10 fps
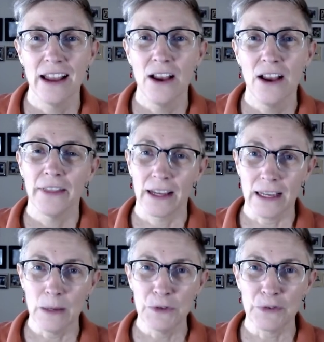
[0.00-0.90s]
that
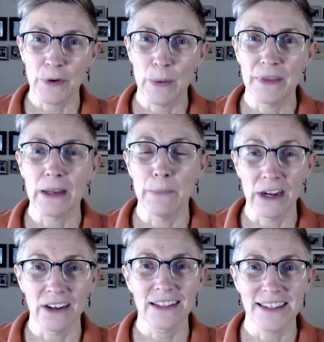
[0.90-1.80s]
comes from the
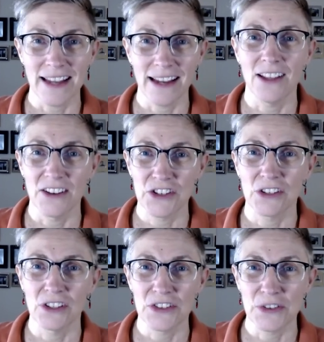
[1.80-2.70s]
American
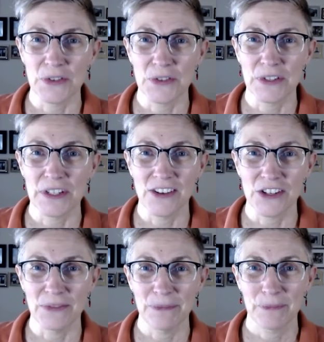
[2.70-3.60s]
Psychological Association.
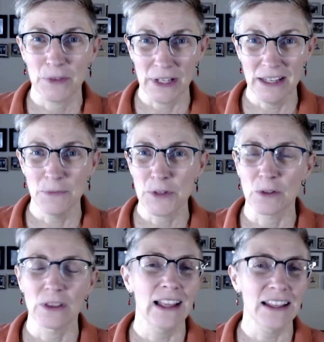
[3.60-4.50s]
Okay, so
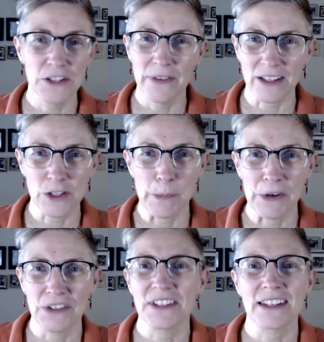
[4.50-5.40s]
lots of
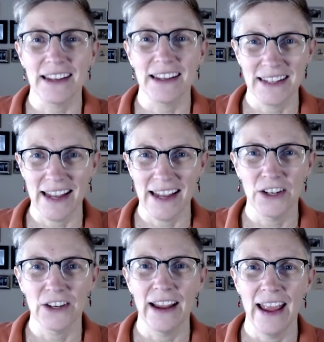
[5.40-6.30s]
experts got together
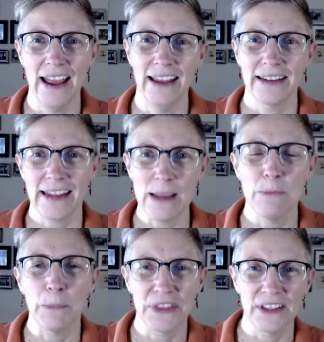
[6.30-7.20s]
and came up
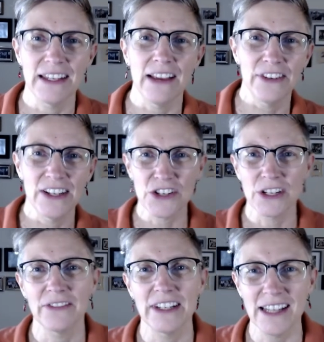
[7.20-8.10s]
with a definition of
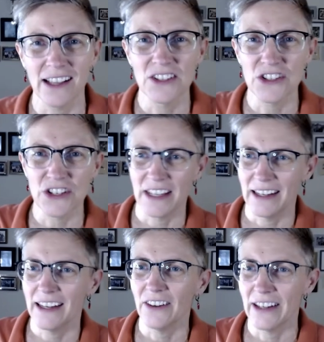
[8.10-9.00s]
intelligence, and
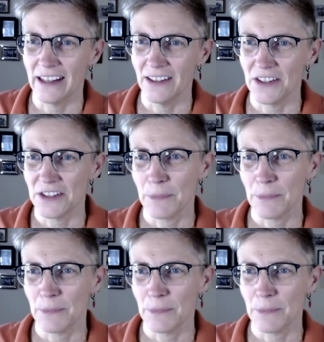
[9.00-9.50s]
here it is.